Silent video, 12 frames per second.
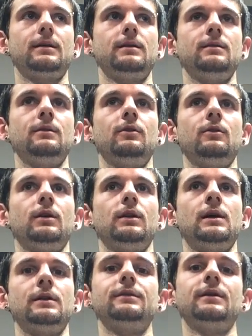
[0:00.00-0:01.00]

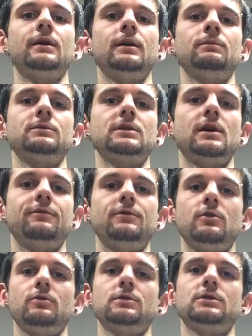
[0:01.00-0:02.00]
lot of times I've
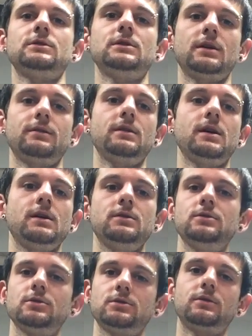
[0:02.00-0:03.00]
noticed that they
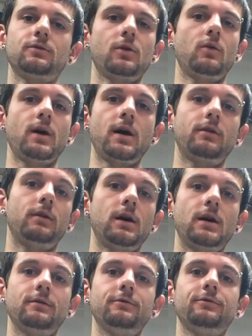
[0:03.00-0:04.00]
just throw out a
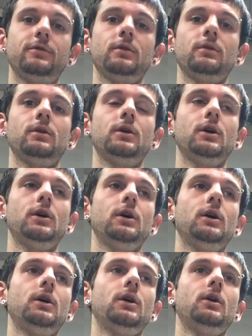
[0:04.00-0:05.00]
lot of the
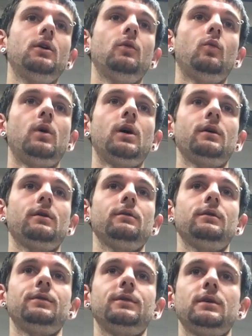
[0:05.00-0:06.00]
wire
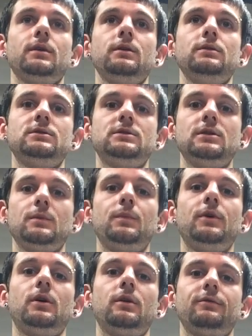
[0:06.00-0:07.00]
that they snip
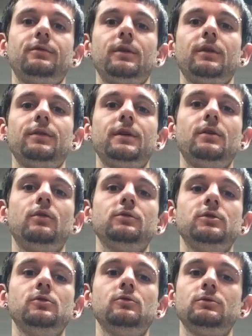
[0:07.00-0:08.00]
off, and that they
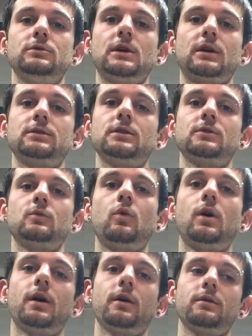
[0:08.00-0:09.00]
don't use excess
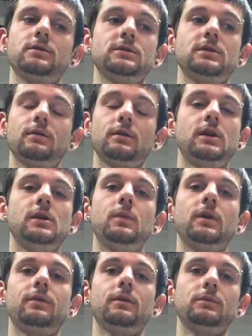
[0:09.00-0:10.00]
wire instead of
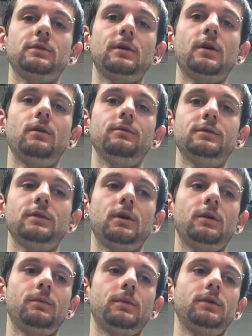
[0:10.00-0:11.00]
keeping it themselves.
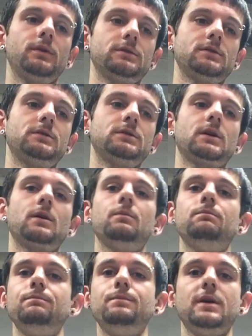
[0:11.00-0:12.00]
Unless it's like a
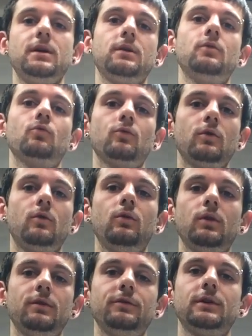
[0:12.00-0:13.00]
big
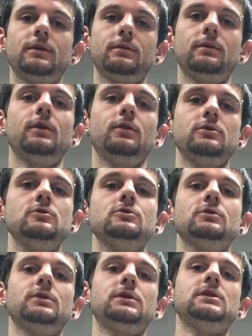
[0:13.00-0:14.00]
roll of it, they'll
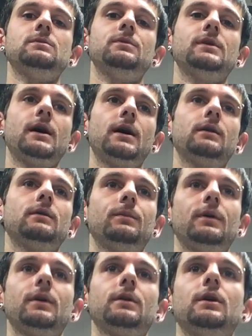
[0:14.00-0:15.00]
usually keep that.
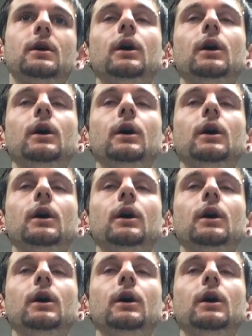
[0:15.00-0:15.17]
But